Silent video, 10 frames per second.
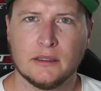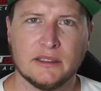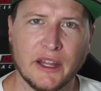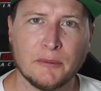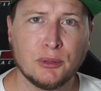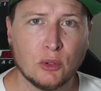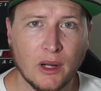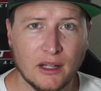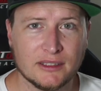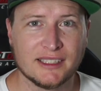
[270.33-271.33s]
Now, the
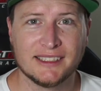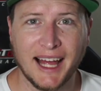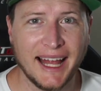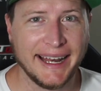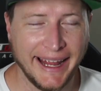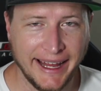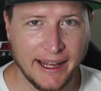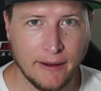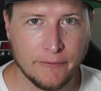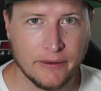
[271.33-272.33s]
Pual does not
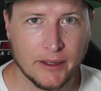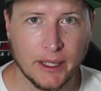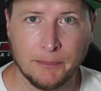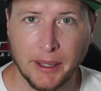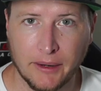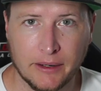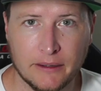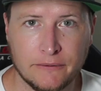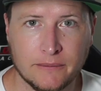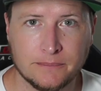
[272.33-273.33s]
have
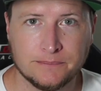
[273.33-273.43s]
imperative.